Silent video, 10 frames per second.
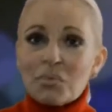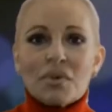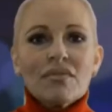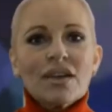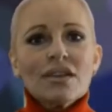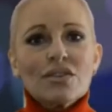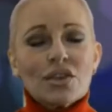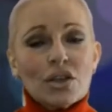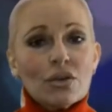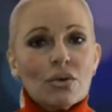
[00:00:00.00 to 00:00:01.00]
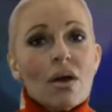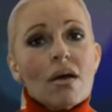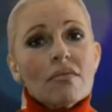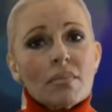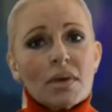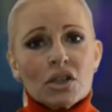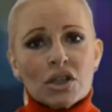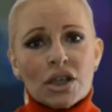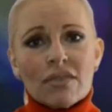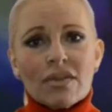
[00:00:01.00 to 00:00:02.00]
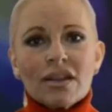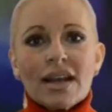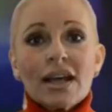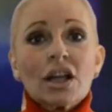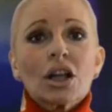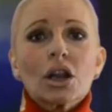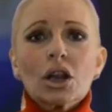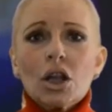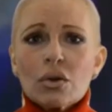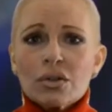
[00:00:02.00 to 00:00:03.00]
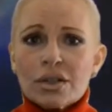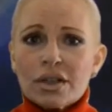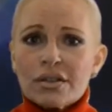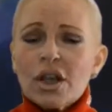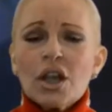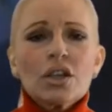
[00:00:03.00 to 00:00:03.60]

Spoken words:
prevents you from achieving that closeness